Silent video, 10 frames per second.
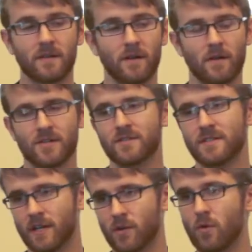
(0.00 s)
Or I shouldn't
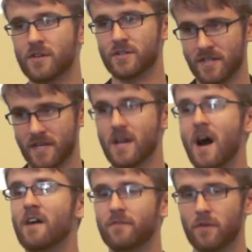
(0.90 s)
say ignore, I say
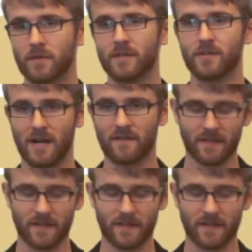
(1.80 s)
not forward the traffic.